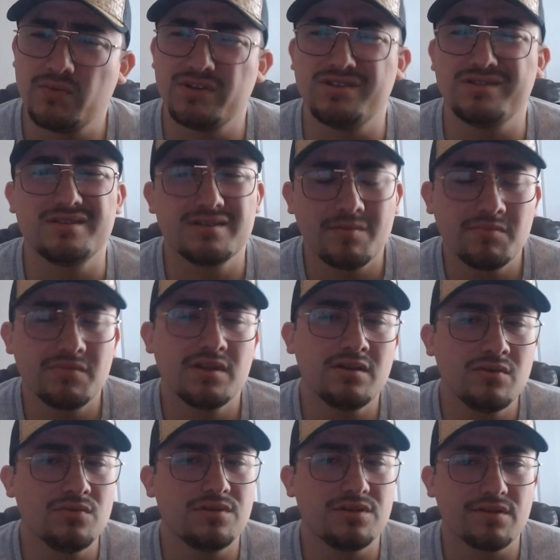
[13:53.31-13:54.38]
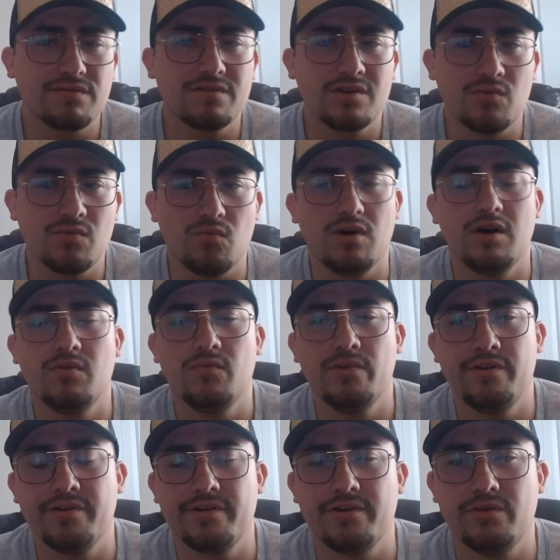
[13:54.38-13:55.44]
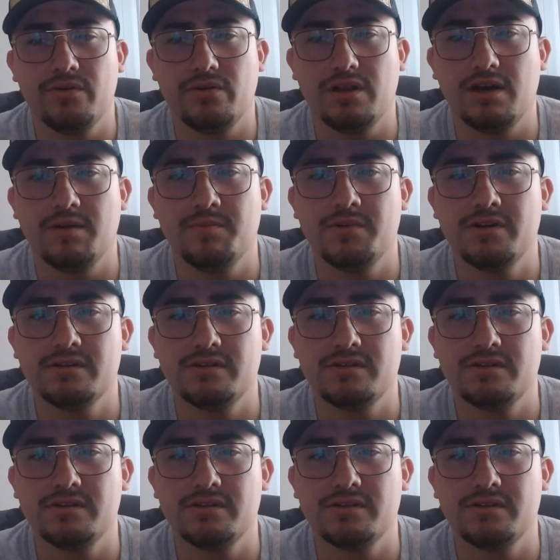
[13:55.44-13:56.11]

which is something you definitely want when you're a new climber,